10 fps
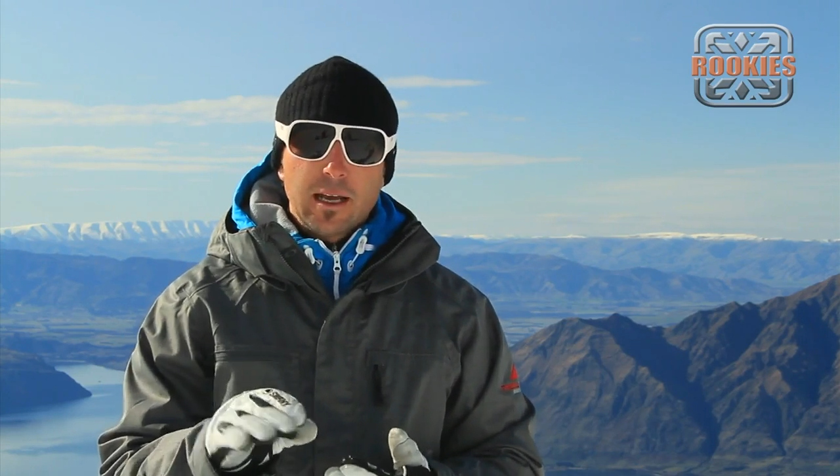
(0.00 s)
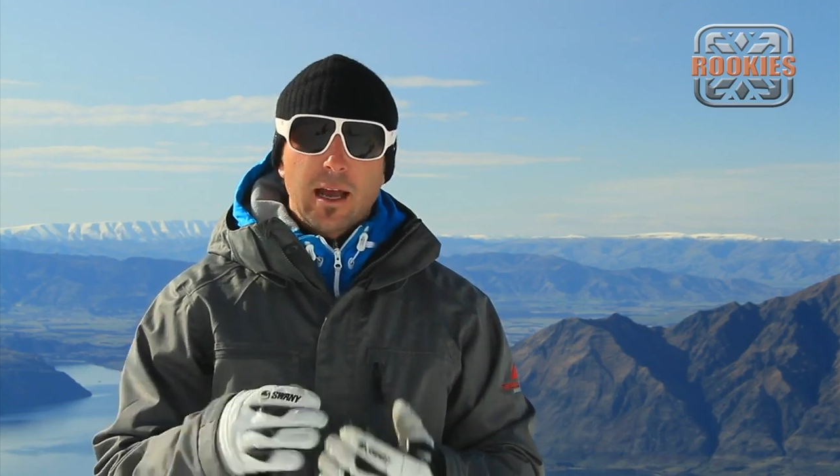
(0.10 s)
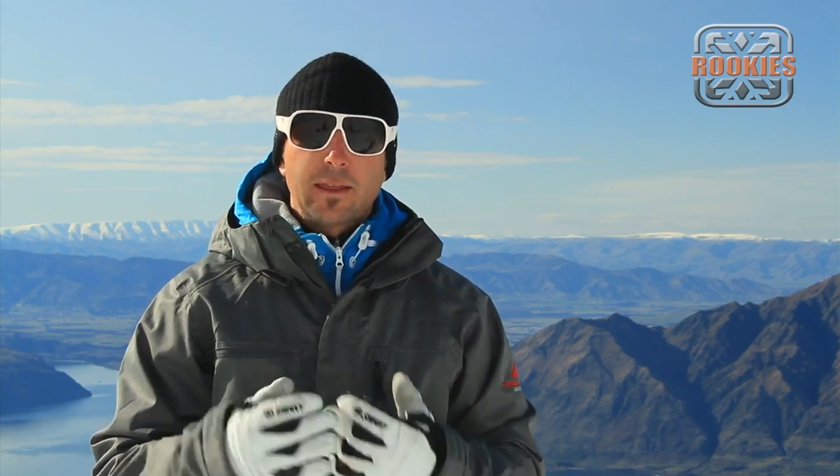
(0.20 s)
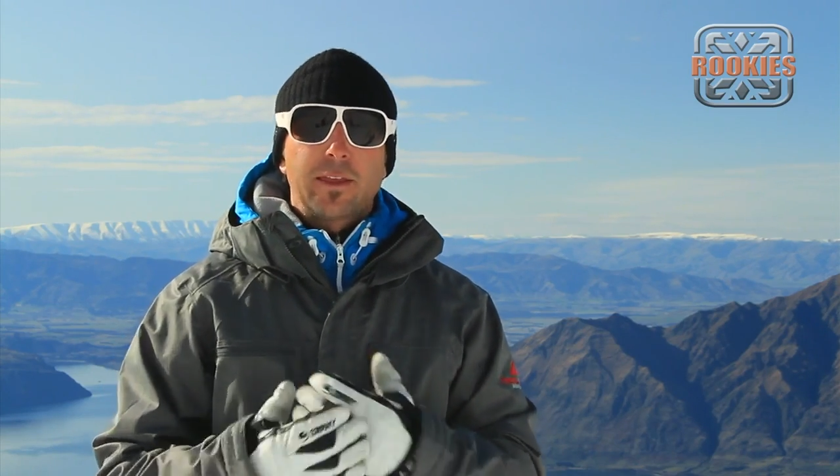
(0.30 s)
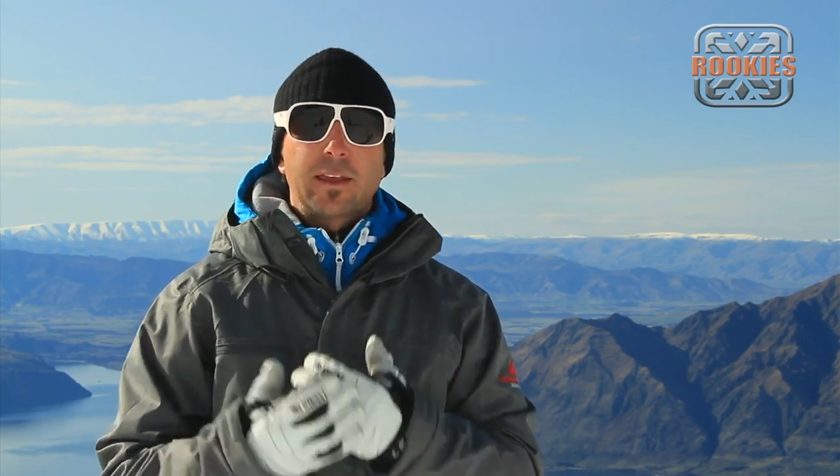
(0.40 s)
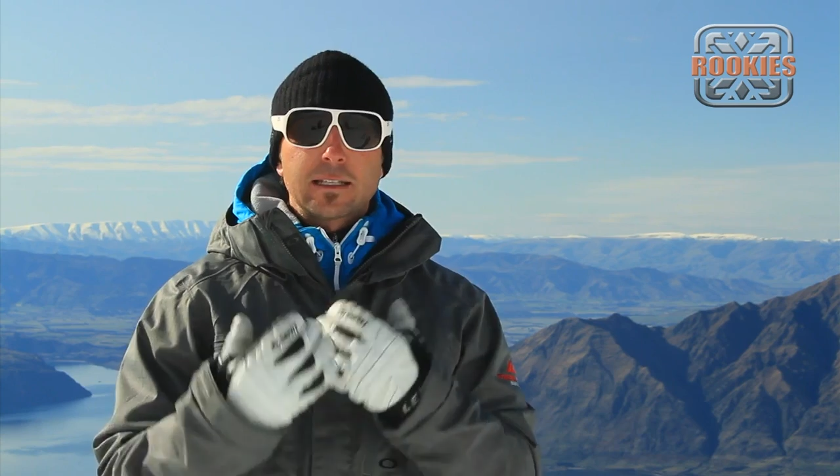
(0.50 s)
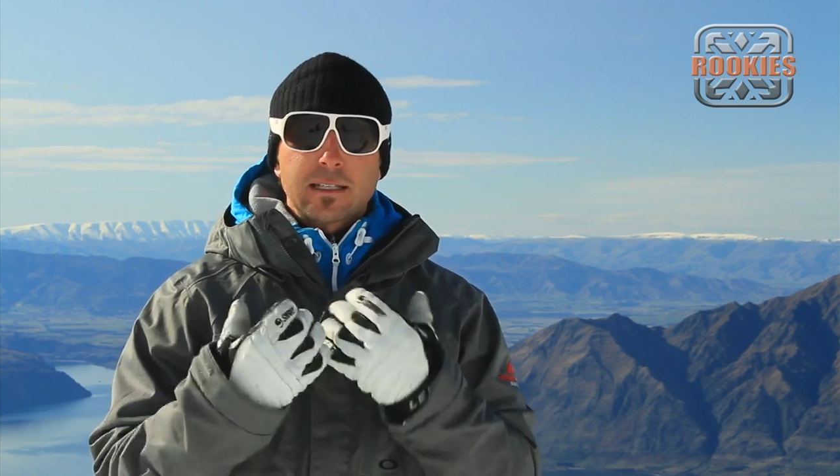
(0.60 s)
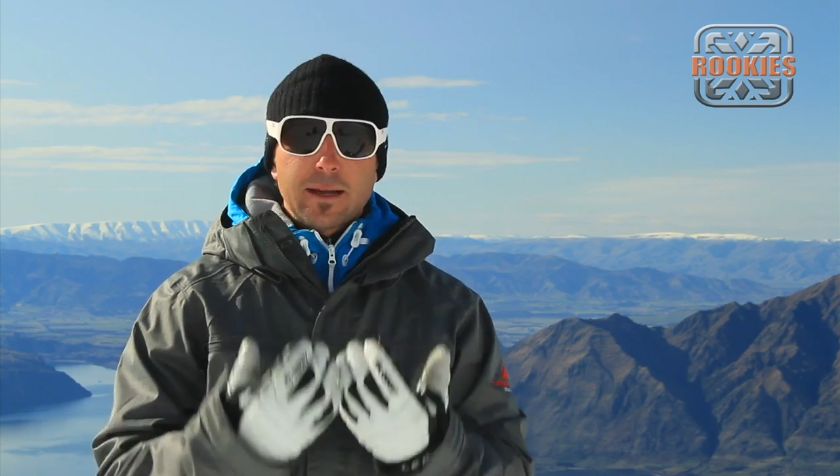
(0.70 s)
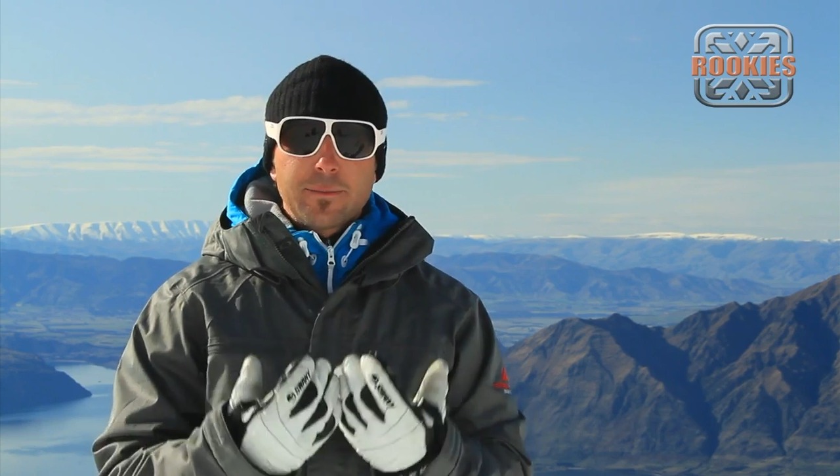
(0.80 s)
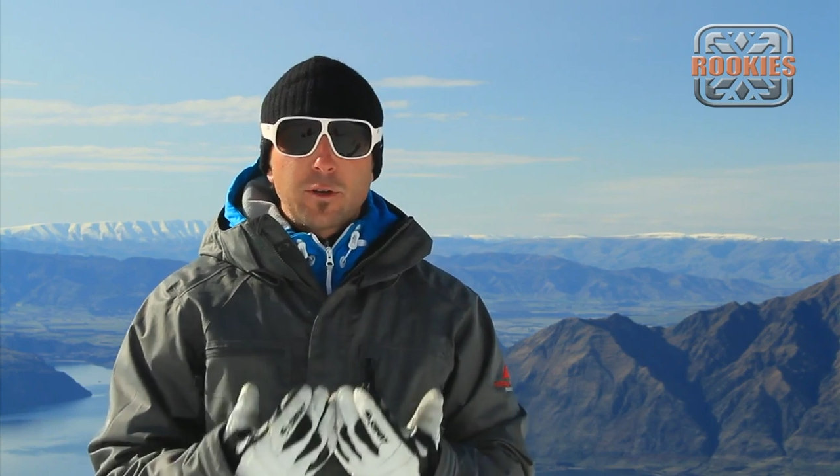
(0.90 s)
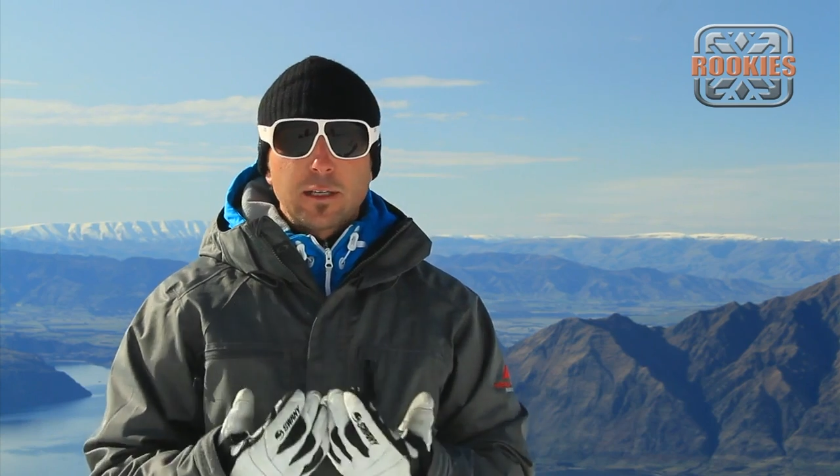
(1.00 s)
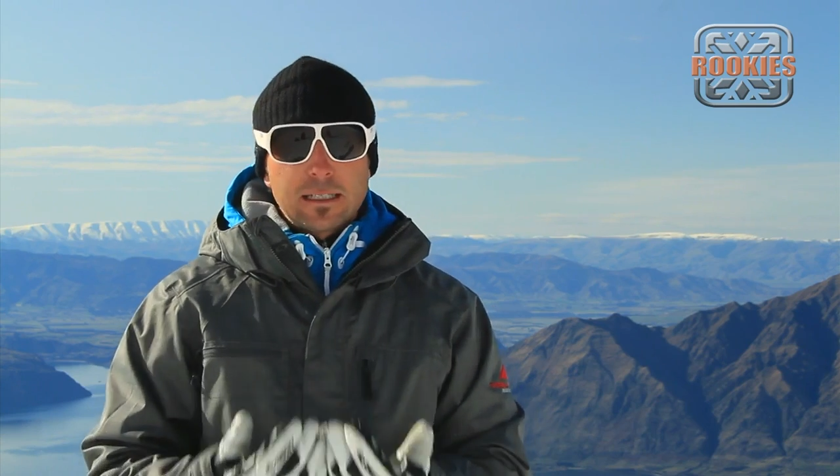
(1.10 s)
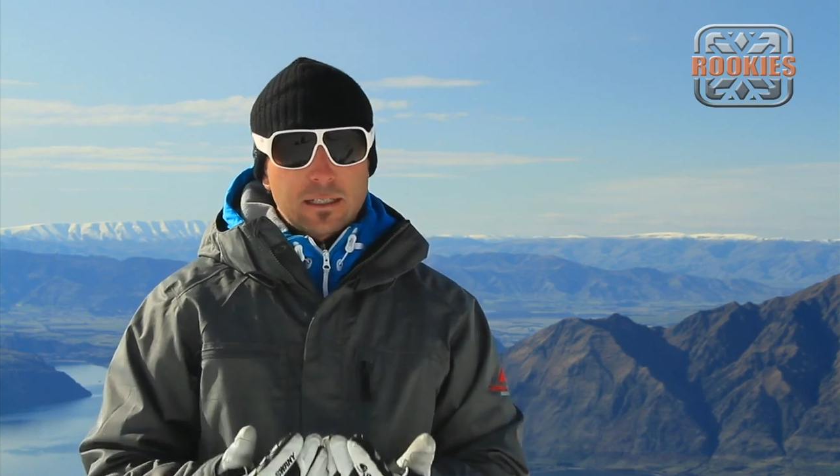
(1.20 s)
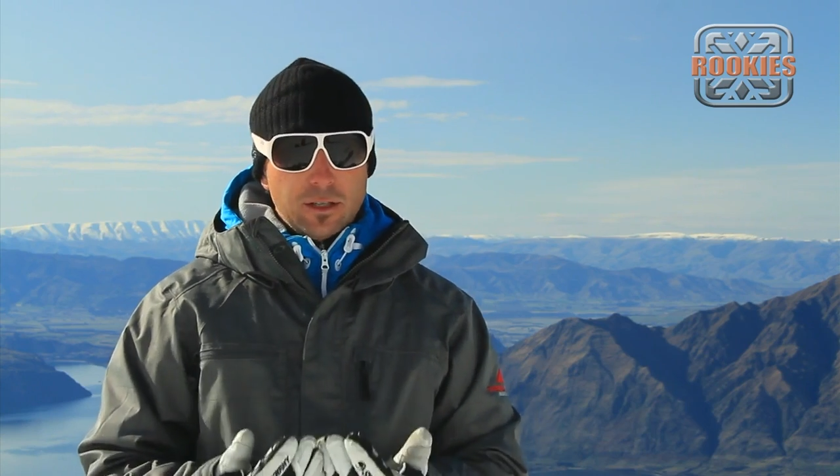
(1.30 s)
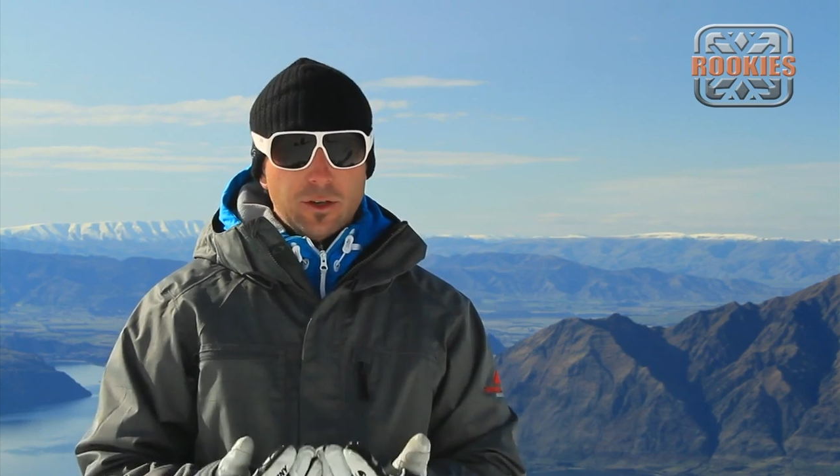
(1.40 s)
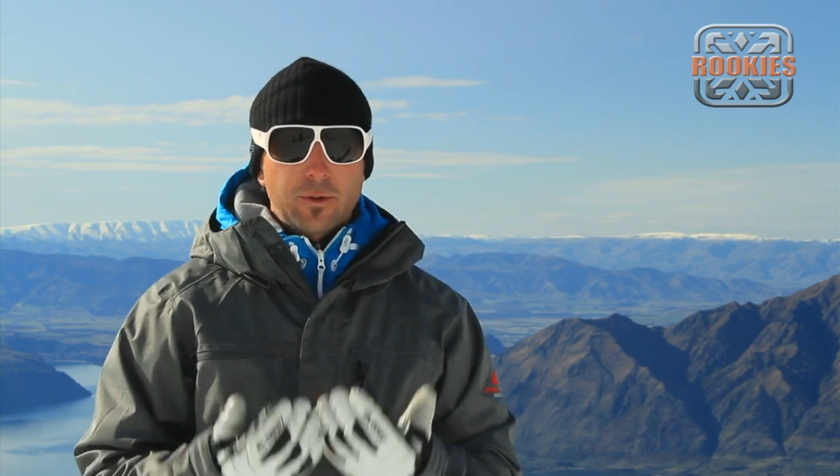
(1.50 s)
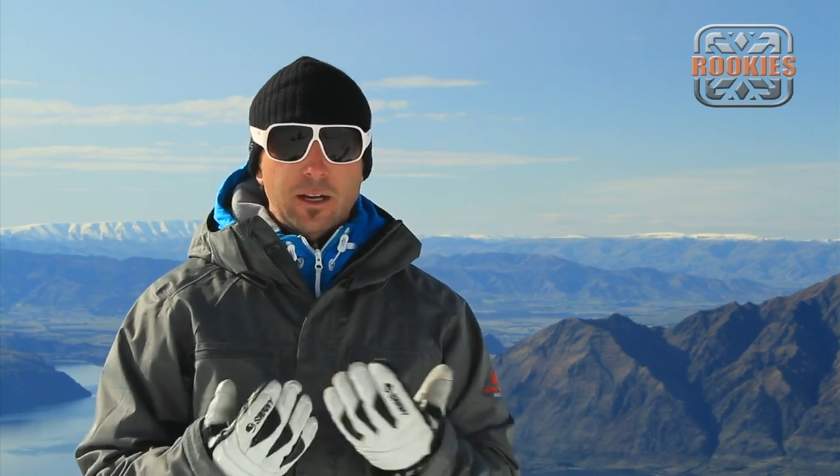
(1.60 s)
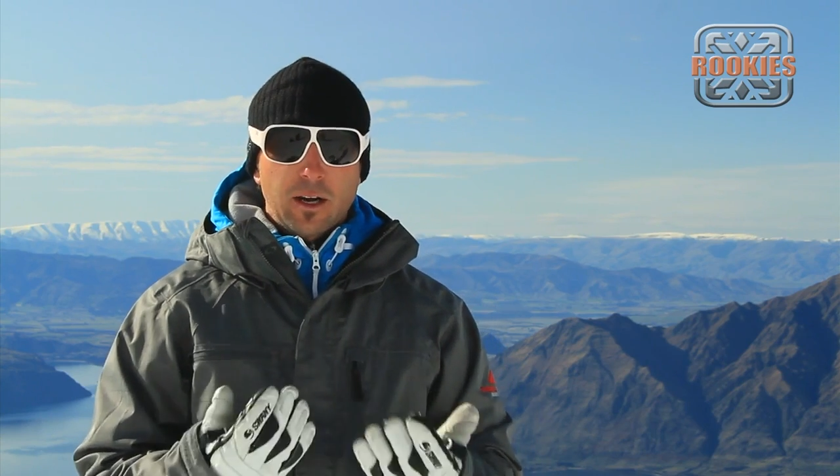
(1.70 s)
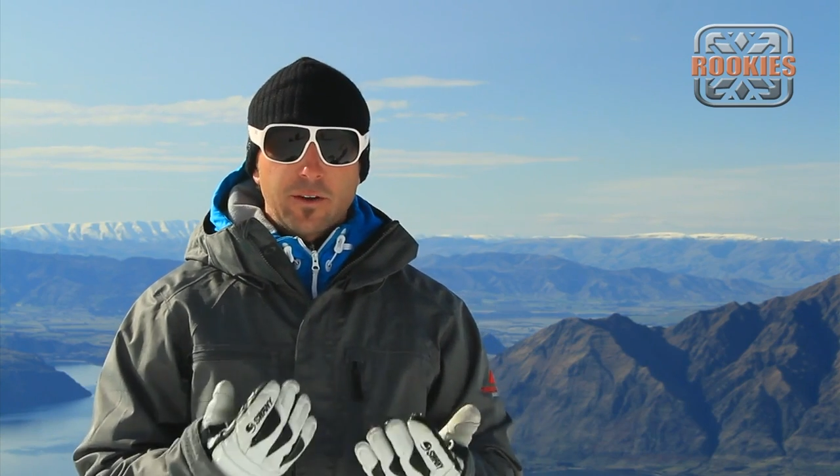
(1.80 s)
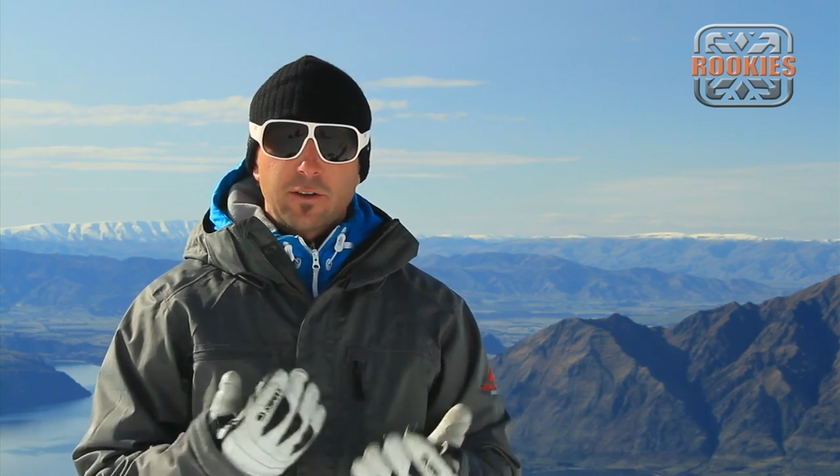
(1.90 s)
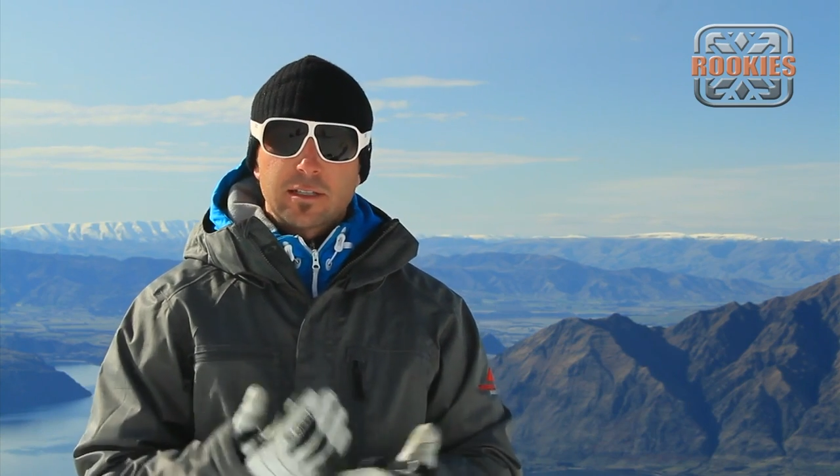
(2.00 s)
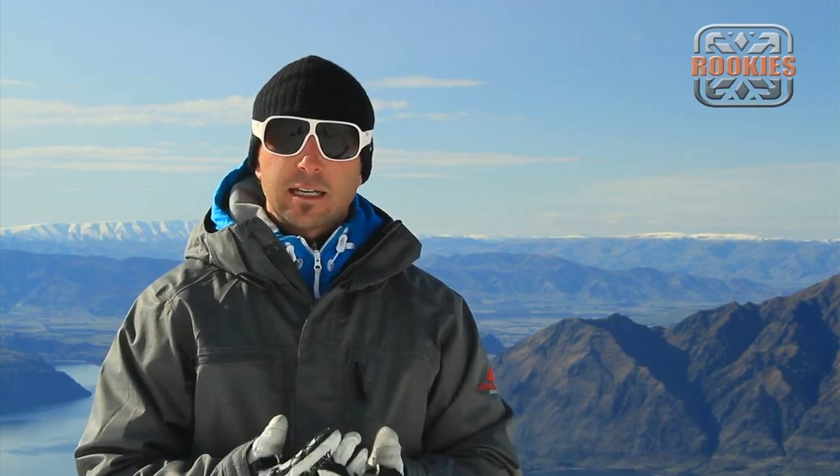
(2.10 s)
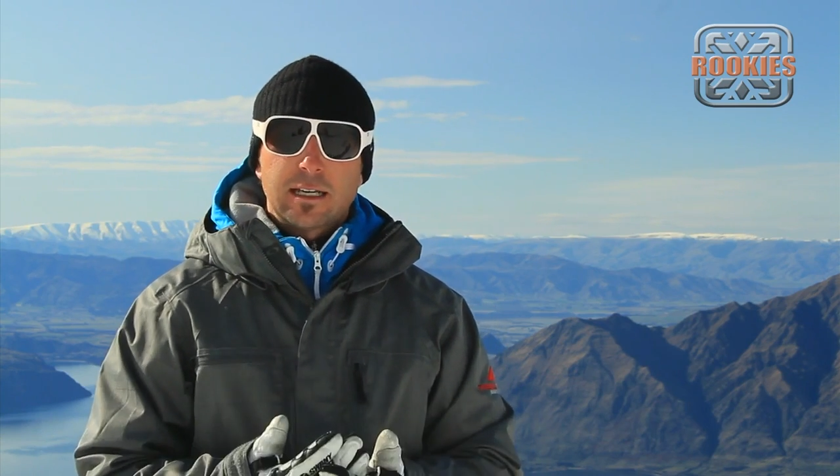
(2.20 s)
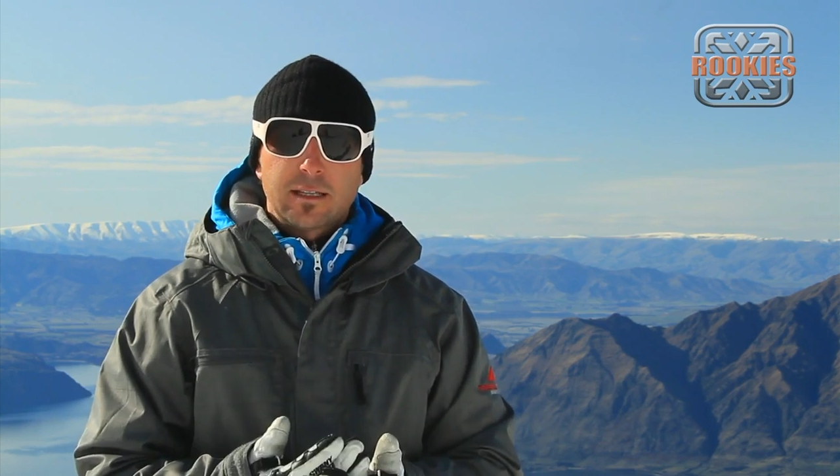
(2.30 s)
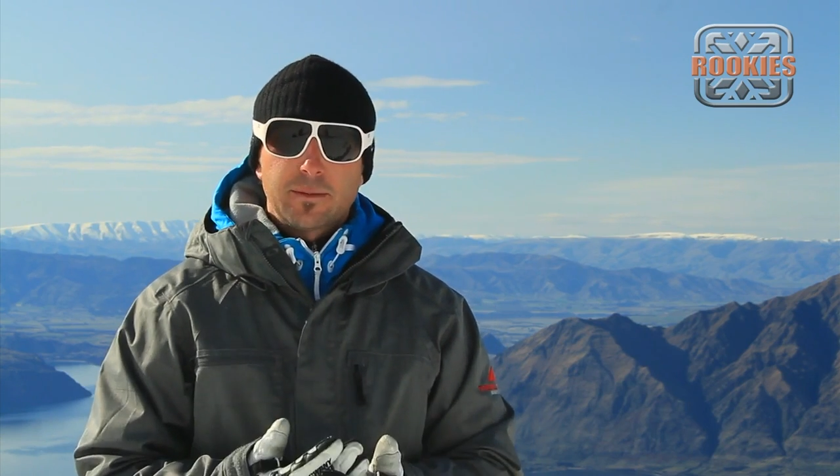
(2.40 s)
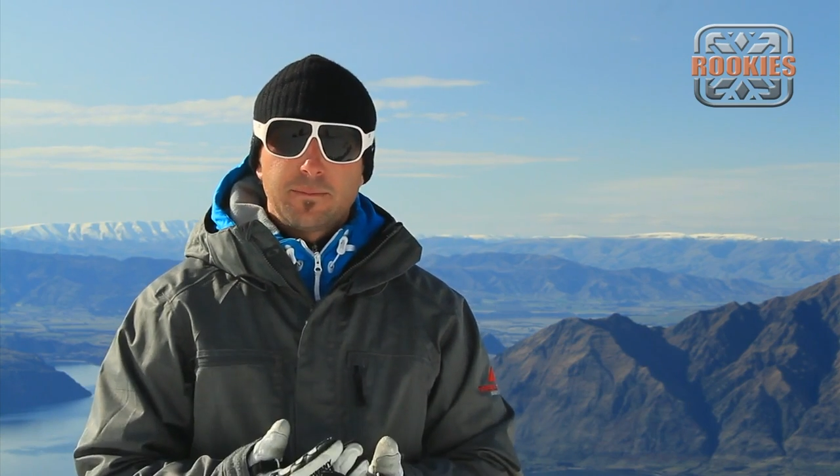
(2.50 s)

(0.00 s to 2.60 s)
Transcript: and the things that I'm going to need to do to recover as I hit them.